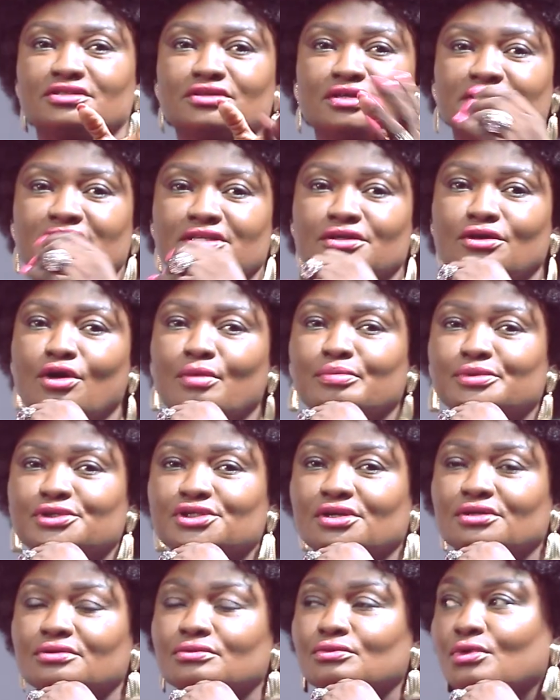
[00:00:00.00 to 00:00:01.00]
is not an
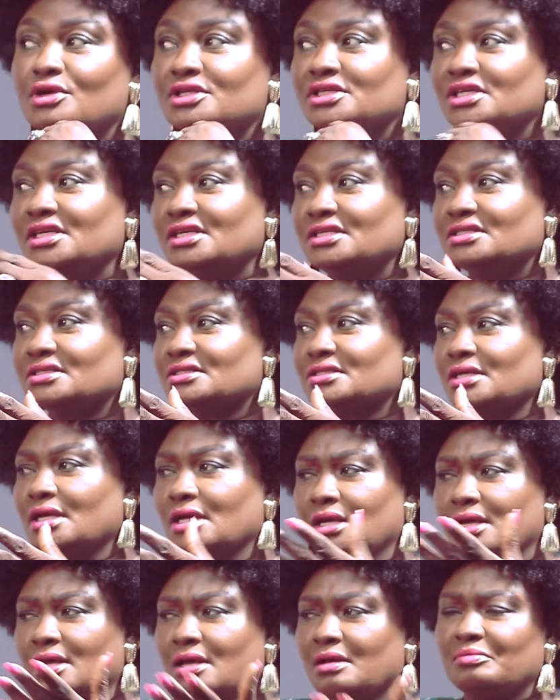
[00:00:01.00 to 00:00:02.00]
option, what is?
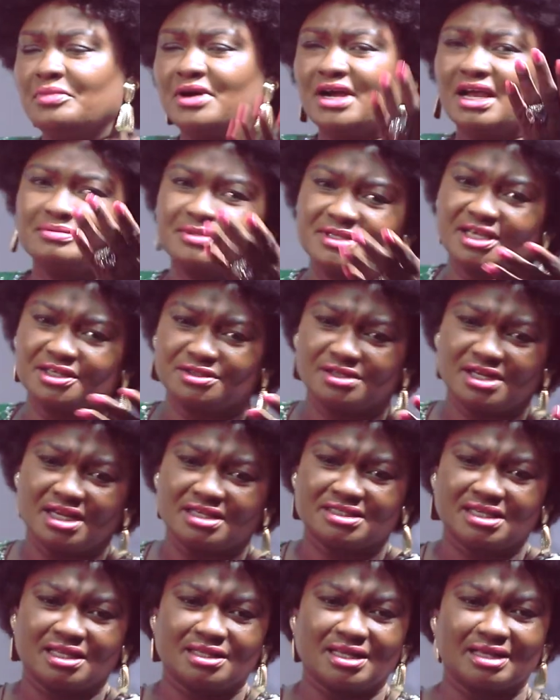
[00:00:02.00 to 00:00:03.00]
Mm-hmm. Perhaps I should
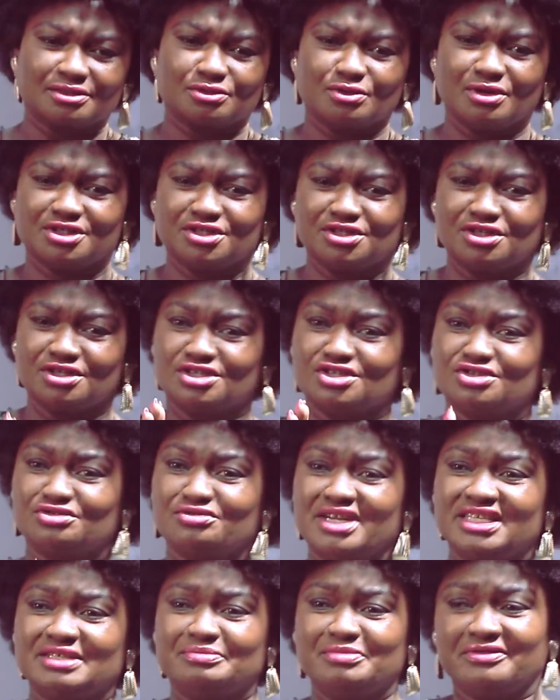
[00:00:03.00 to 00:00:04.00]
answer that question
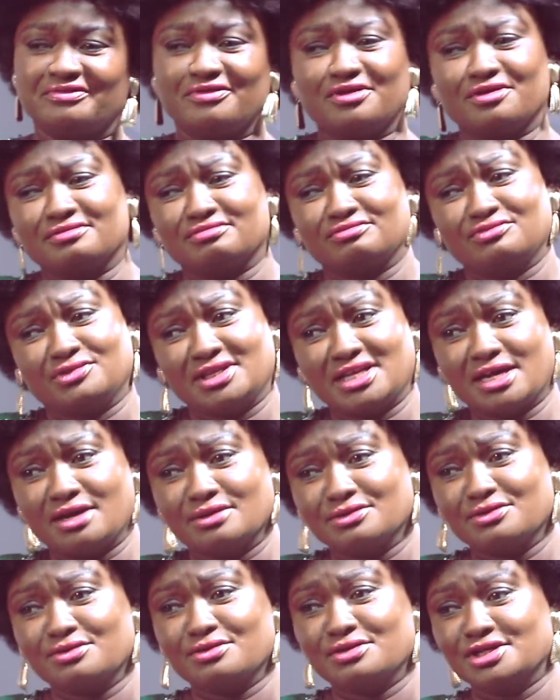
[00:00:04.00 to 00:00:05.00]
straight before we
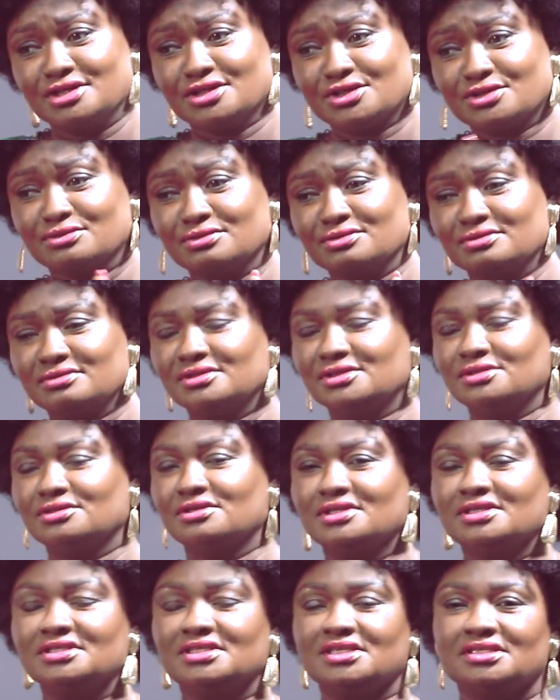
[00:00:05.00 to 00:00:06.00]
now go into, you
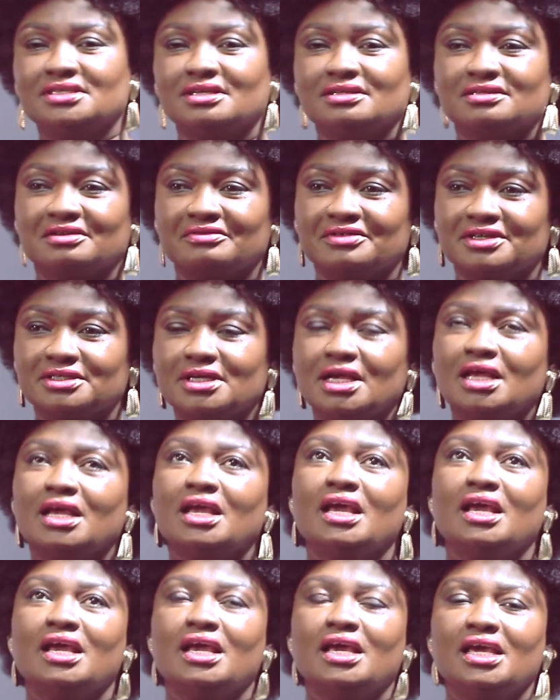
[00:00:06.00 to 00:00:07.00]
know, the details of it.
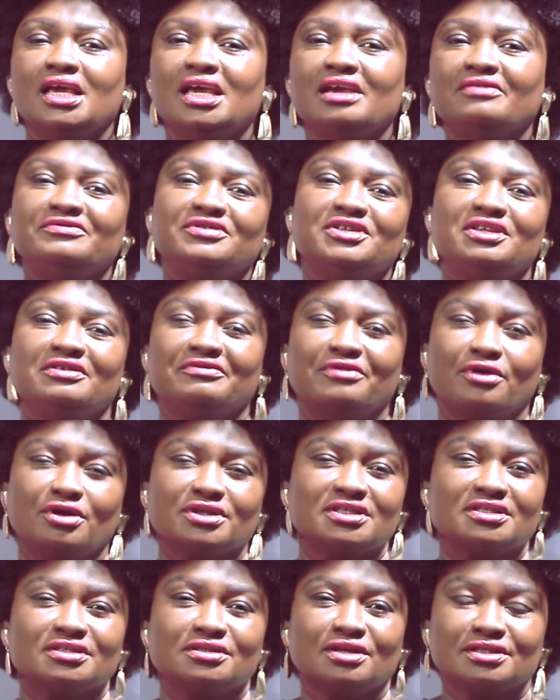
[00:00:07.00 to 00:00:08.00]
If
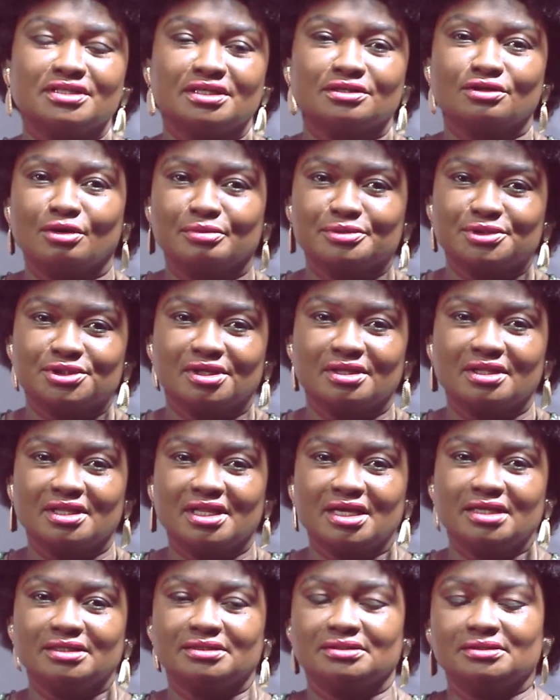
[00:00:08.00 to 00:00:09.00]
divorce is not an option,
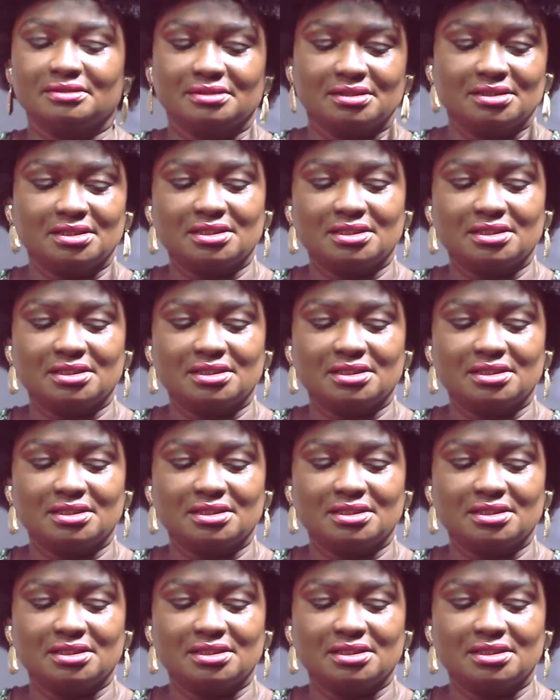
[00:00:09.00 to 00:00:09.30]
then